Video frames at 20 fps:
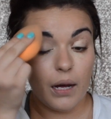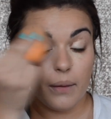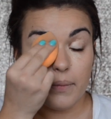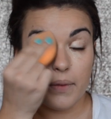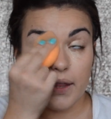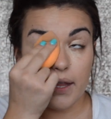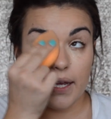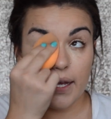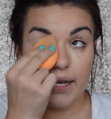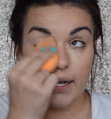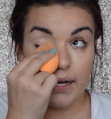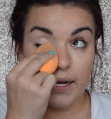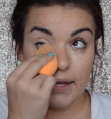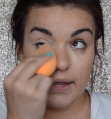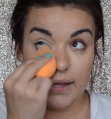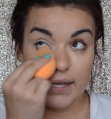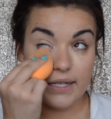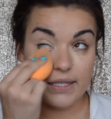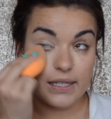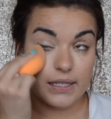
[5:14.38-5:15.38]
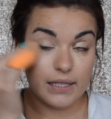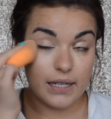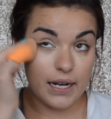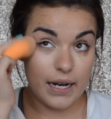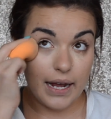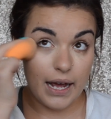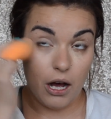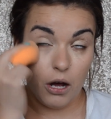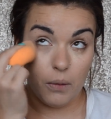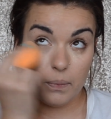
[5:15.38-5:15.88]
then this is going to
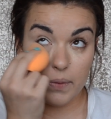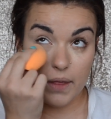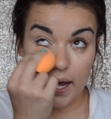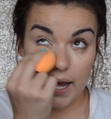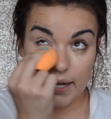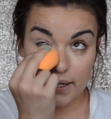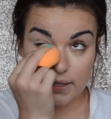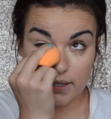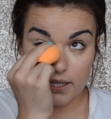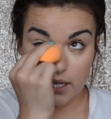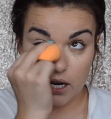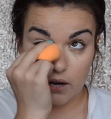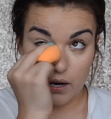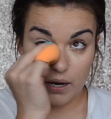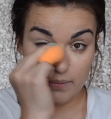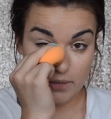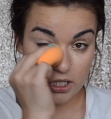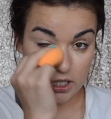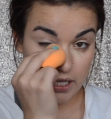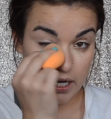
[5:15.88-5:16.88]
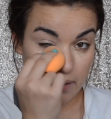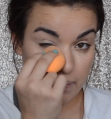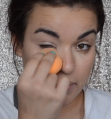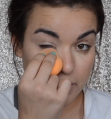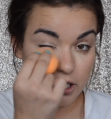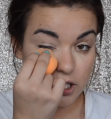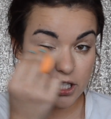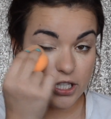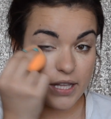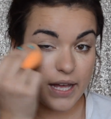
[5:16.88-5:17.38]
help that. So I'm just going to
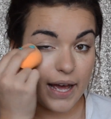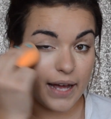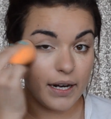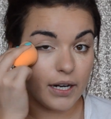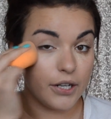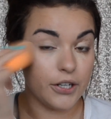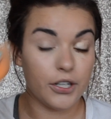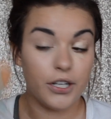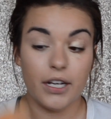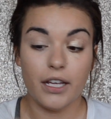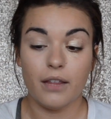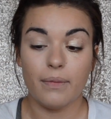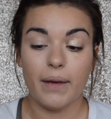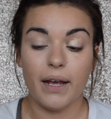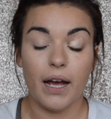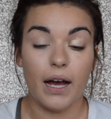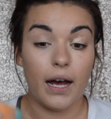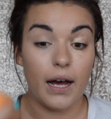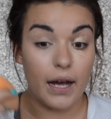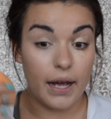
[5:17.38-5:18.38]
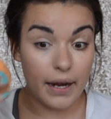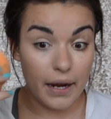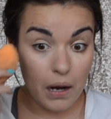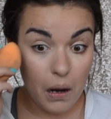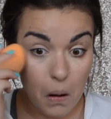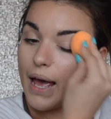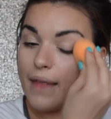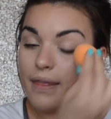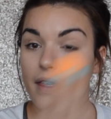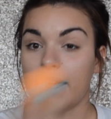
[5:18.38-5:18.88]
push that underneath my eye,
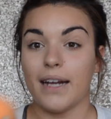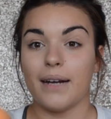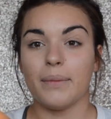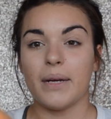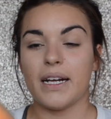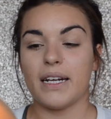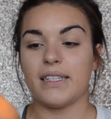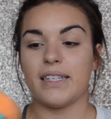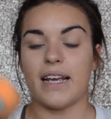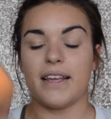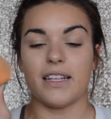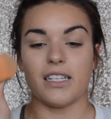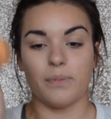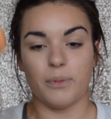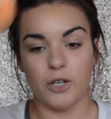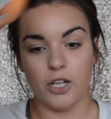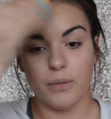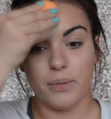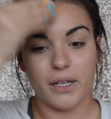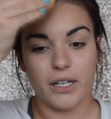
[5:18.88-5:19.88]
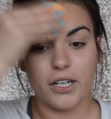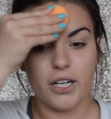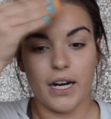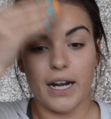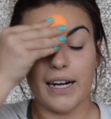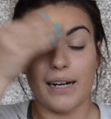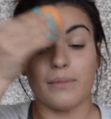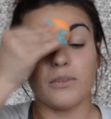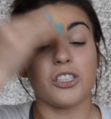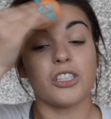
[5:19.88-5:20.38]
and then I'm going to take this Beauty Blender
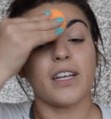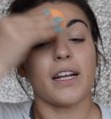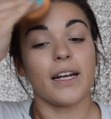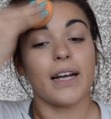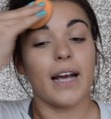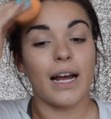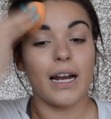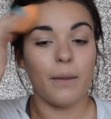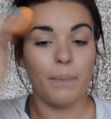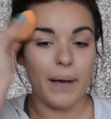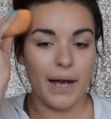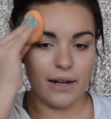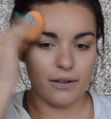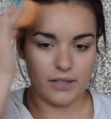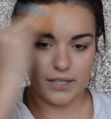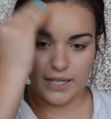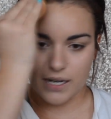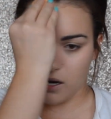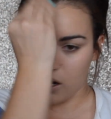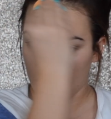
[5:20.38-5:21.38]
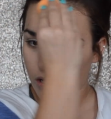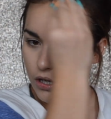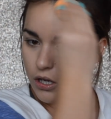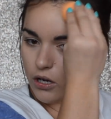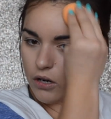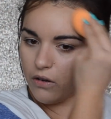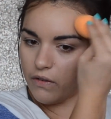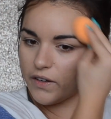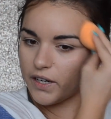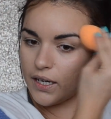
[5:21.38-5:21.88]
and I'm just going to kind of pounce it all
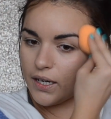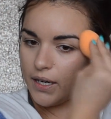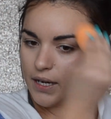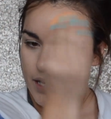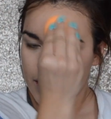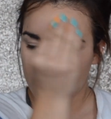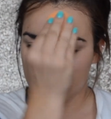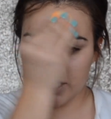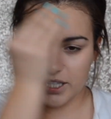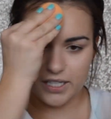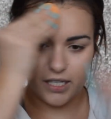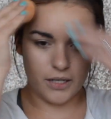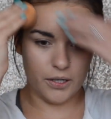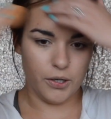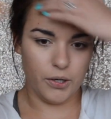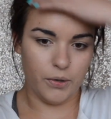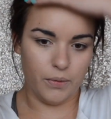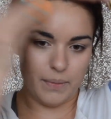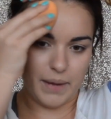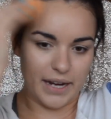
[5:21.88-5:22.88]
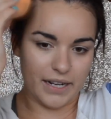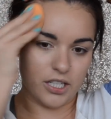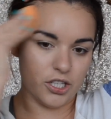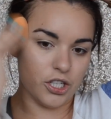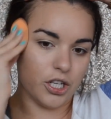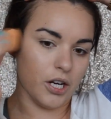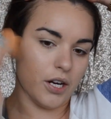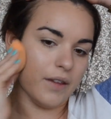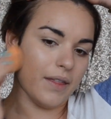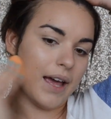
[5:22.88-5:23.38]
over just to make
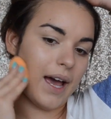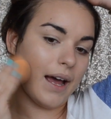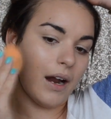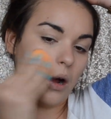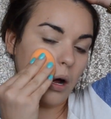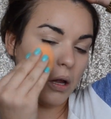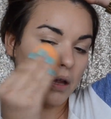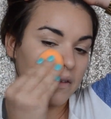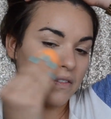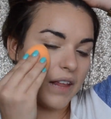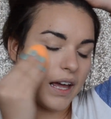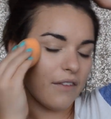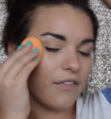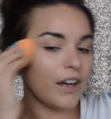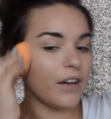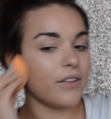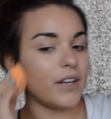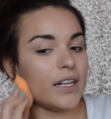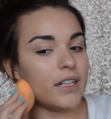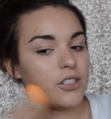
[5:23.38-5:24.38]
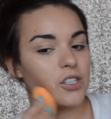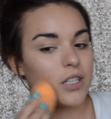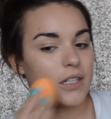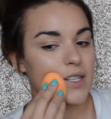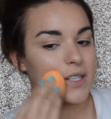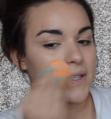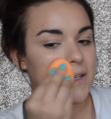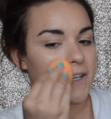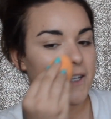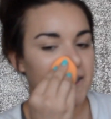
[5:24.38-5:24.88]
sure that all of that foundation
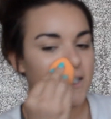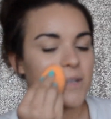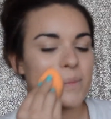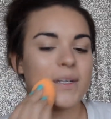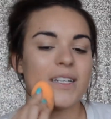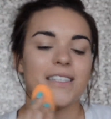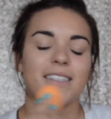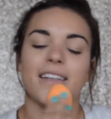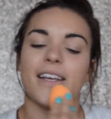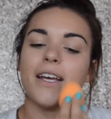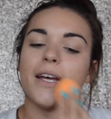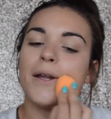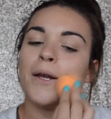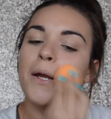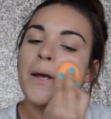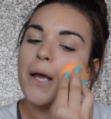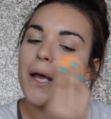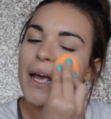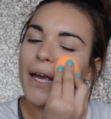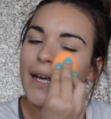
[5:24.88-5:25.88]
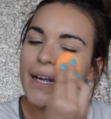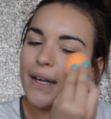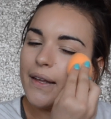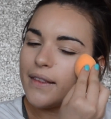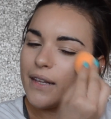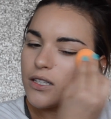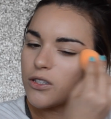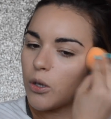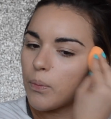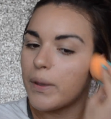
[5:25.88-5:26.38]
is into my skin, and
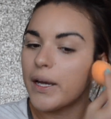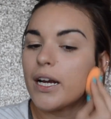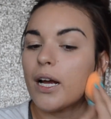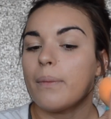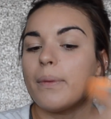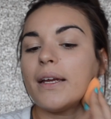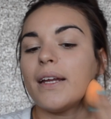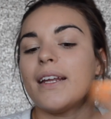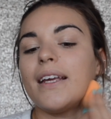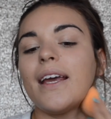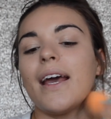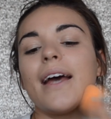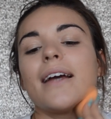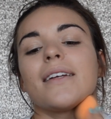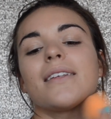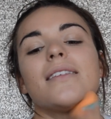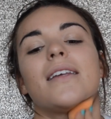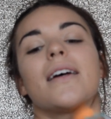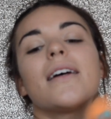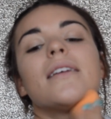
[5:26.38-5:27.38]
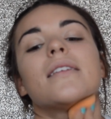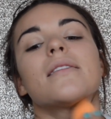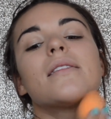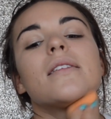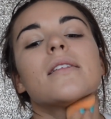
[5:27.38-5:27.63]
this will pick up any excess.